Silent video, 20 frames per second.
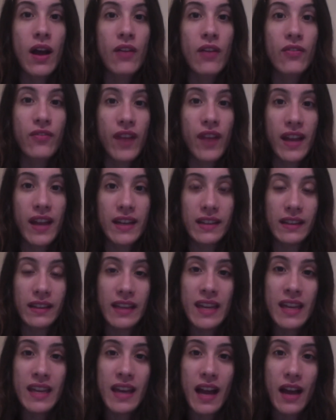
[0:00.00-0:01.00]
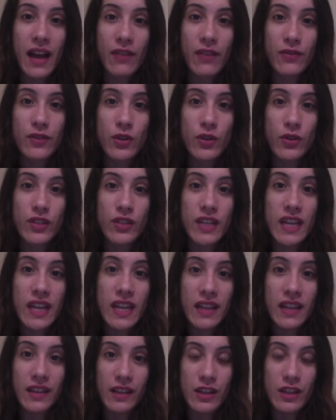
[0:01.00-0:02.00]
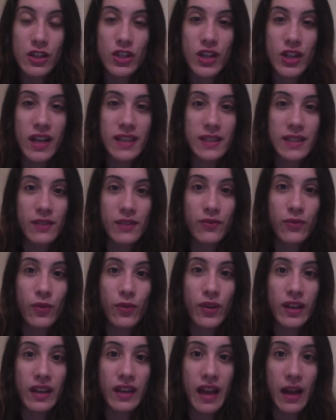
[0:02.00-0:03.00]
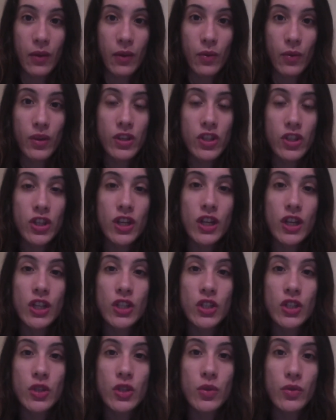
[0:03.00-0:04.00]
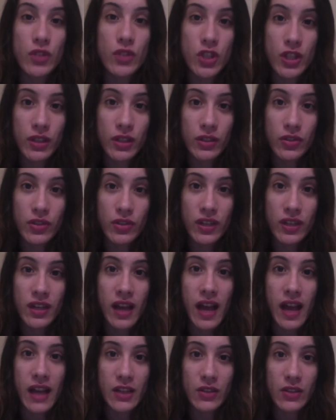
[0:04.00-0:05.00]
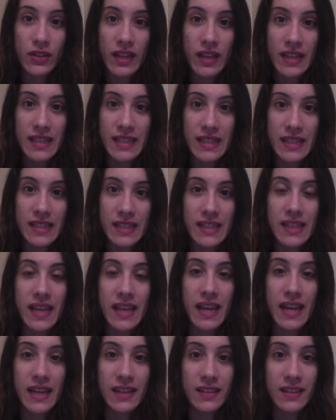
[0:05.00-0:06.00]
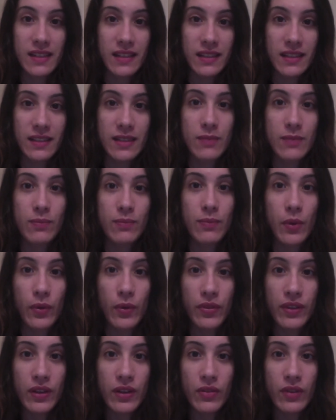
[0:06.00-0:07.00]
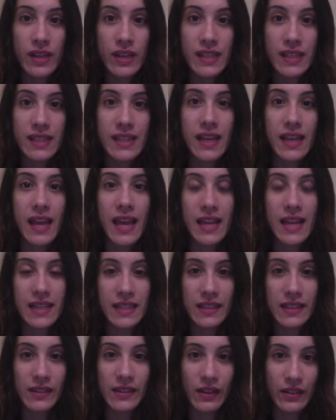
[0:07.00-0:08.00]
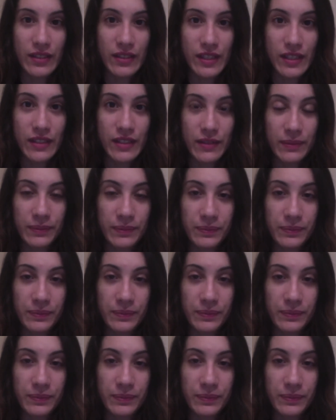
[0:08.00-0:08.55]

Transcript: Finally, I've taught English as a foreign language to children, adolescents, and adults, both in Greece and in London.